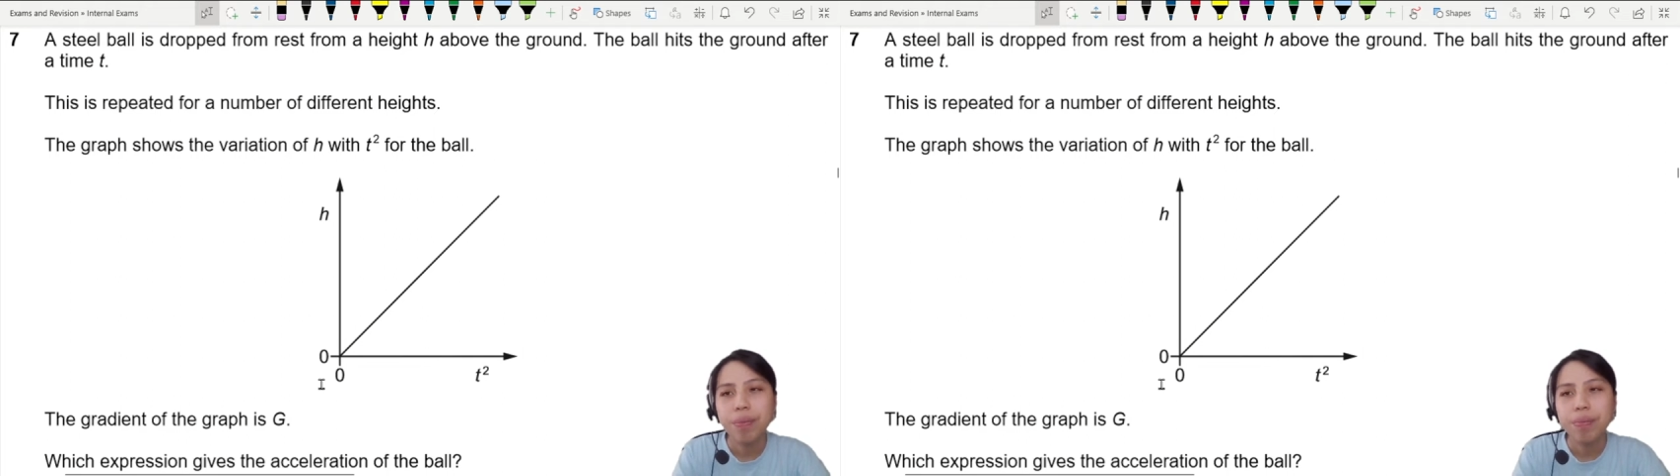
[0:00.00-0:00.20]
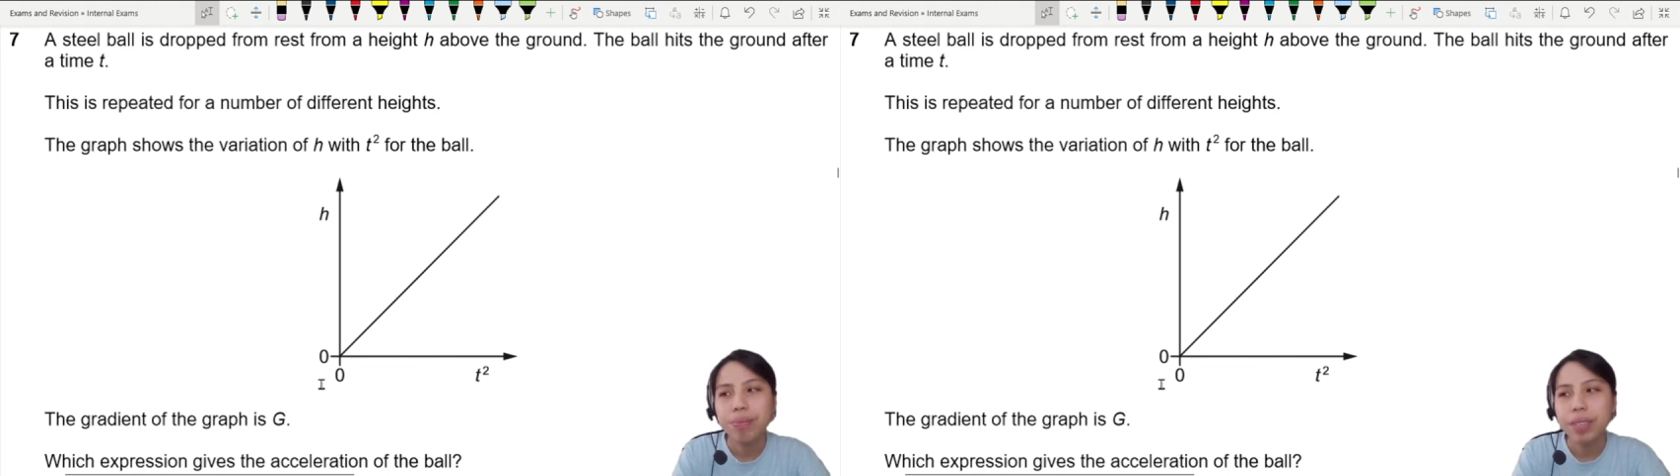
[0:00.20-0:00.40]

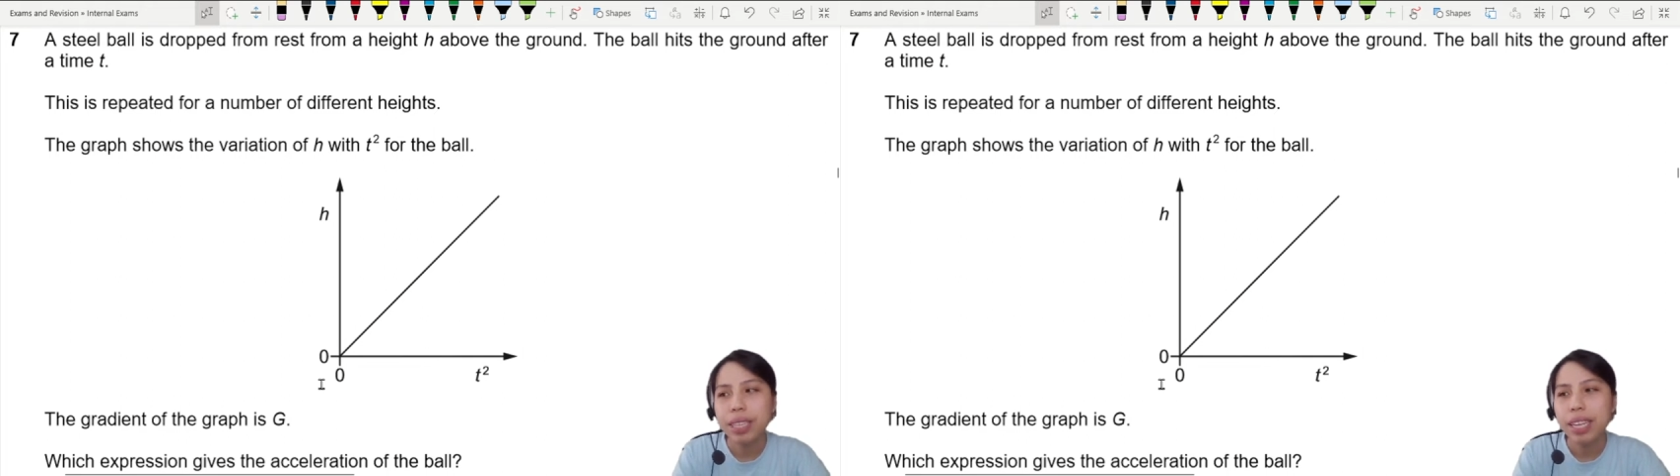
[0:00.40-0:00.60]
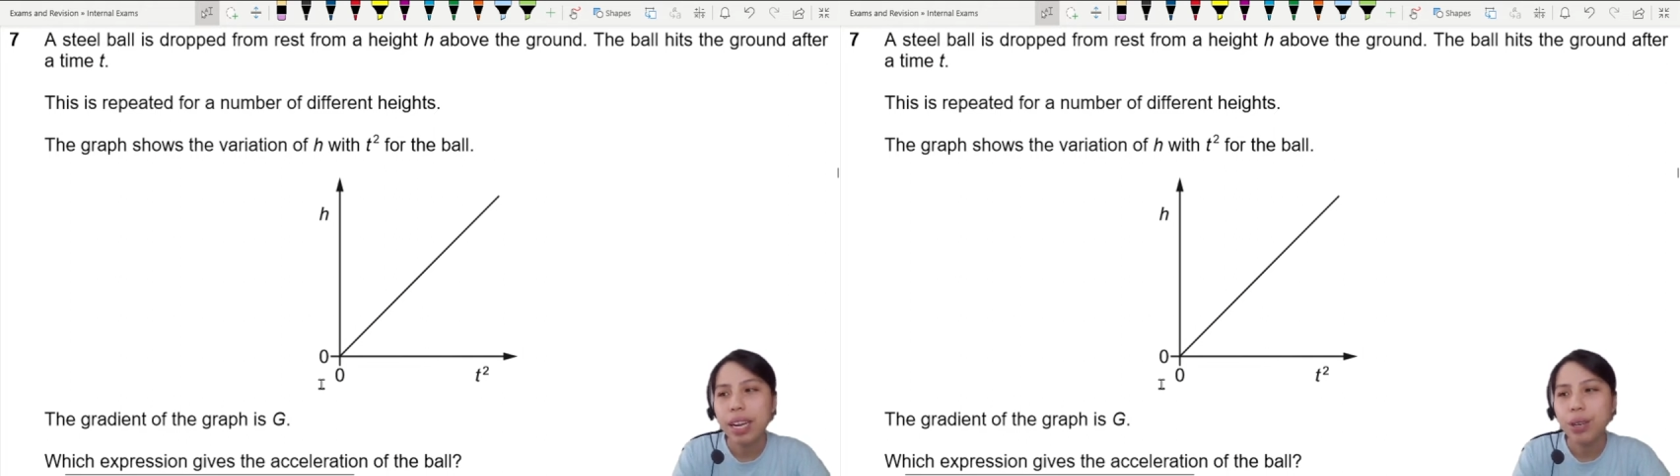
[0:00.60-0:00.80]
Mm,
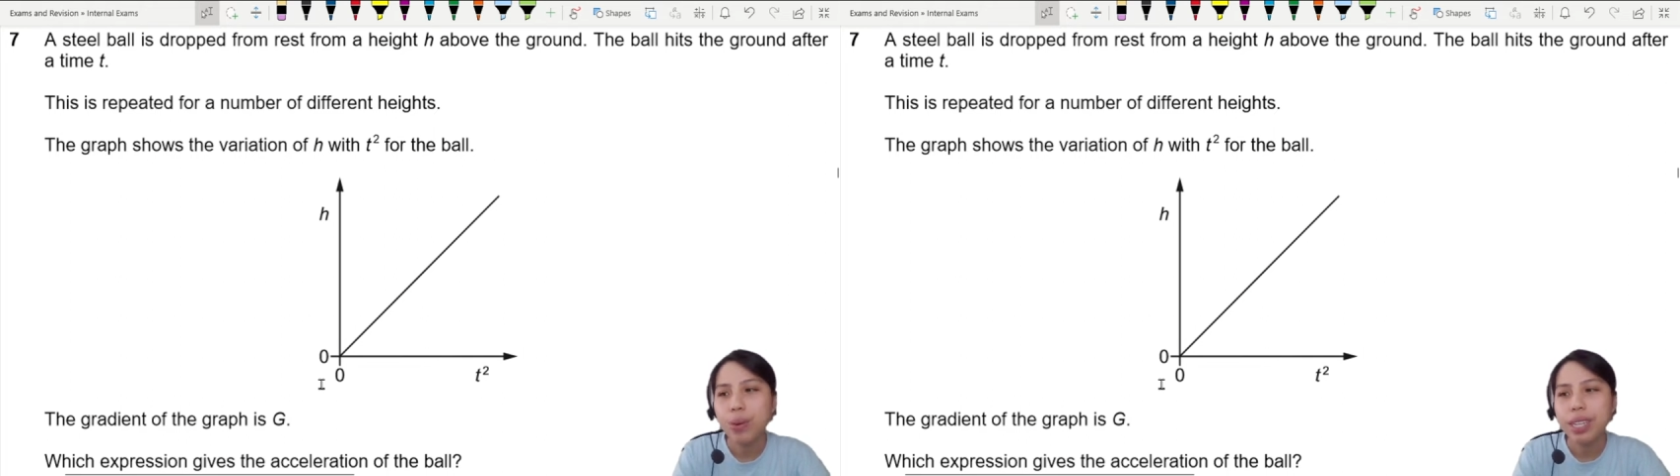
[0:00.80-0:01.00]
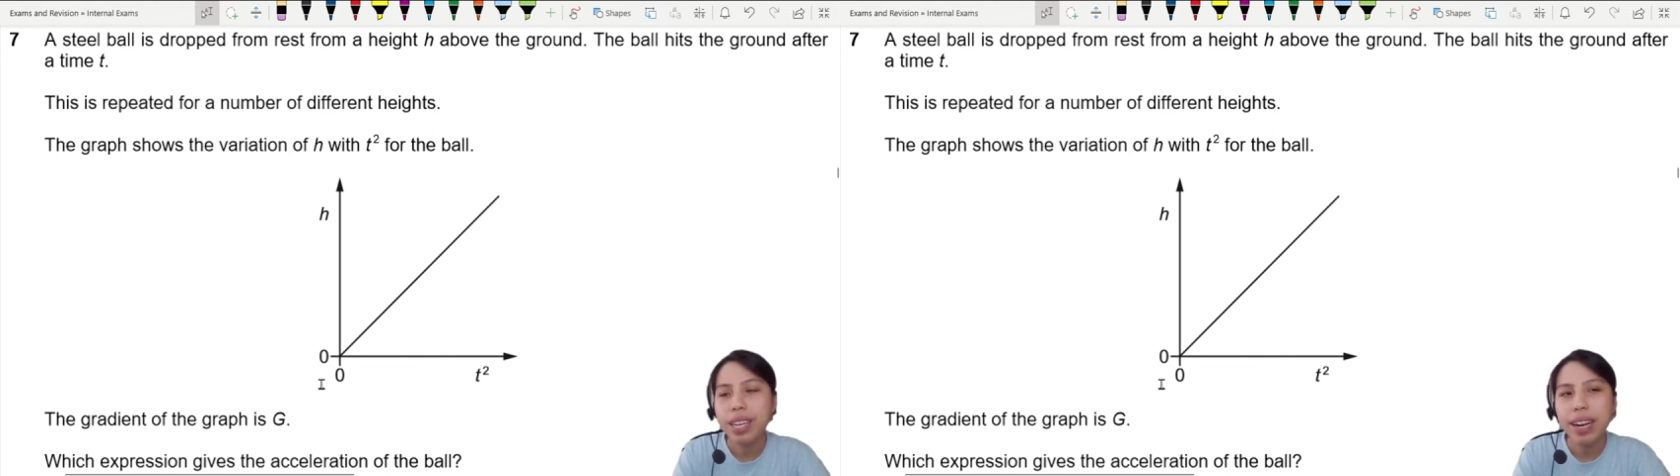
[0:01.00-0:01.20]
I think I
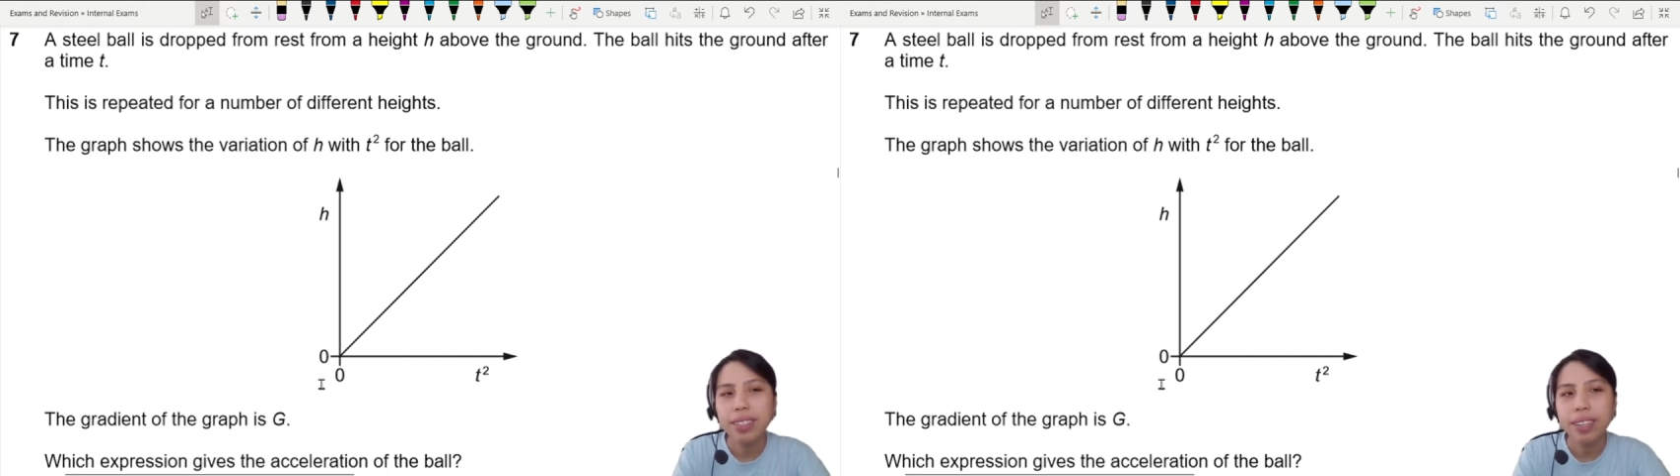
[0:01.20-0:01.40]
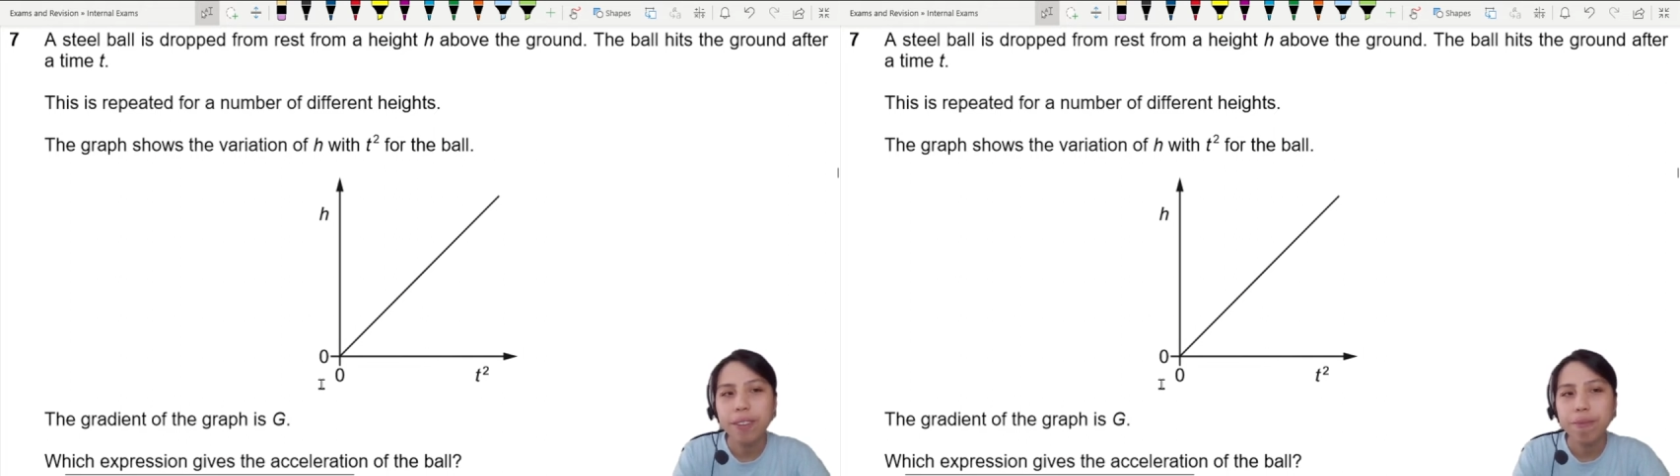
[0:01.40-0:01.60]
know what they're
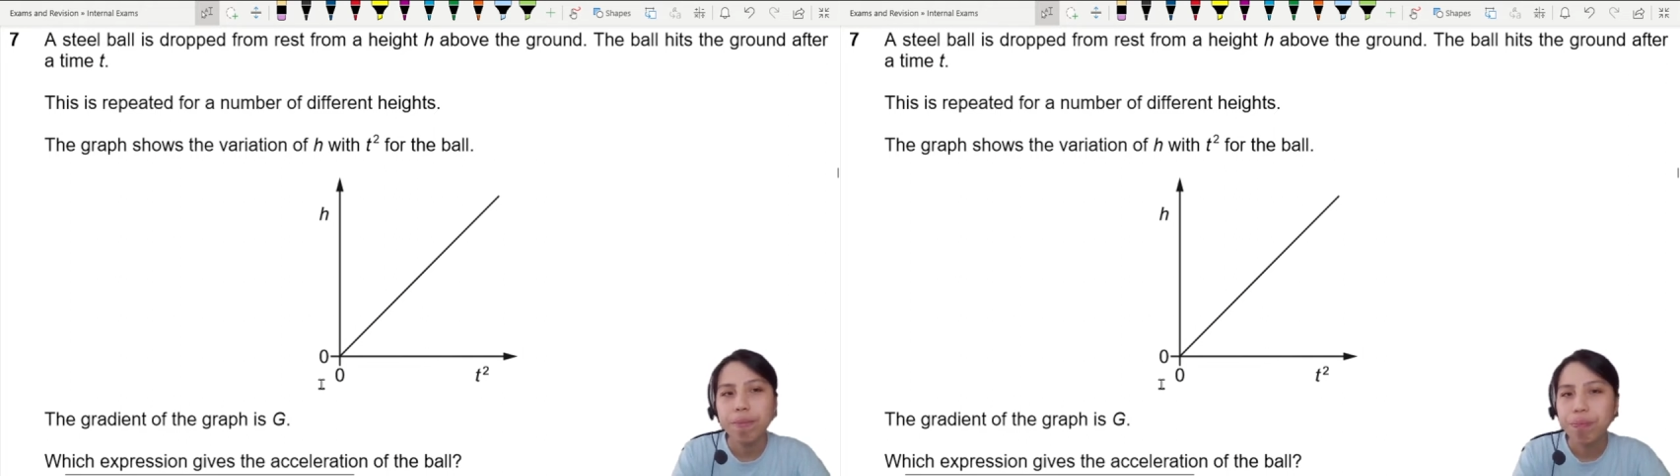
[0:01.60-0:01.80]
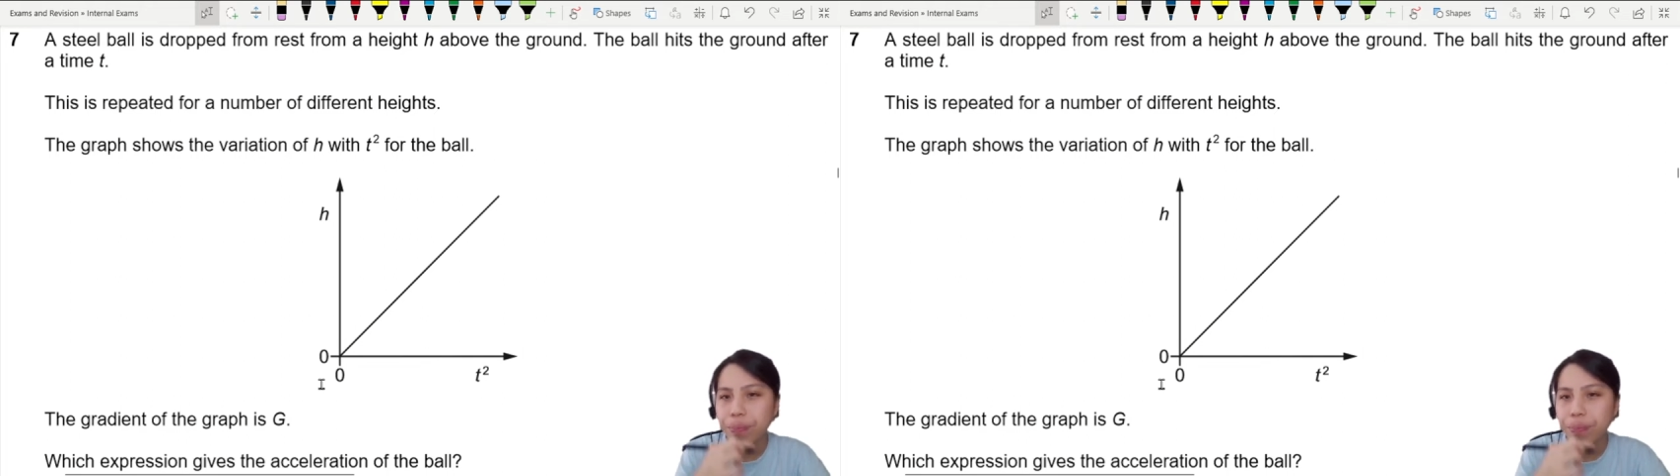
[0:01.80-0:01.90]
asking